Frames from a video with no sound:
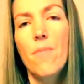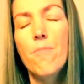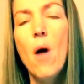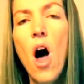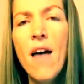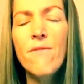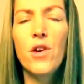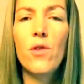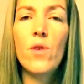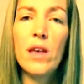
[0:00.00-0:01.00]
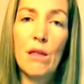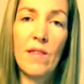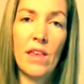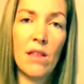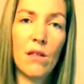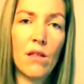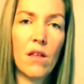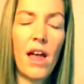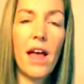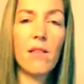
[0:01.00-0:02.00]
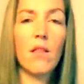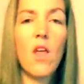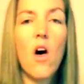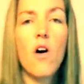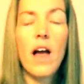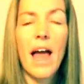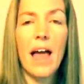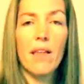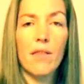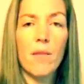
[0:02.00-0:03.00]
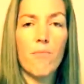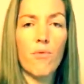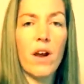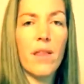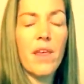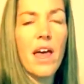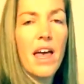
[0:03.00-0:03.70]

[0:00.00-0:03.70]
My view is this: as long as the breath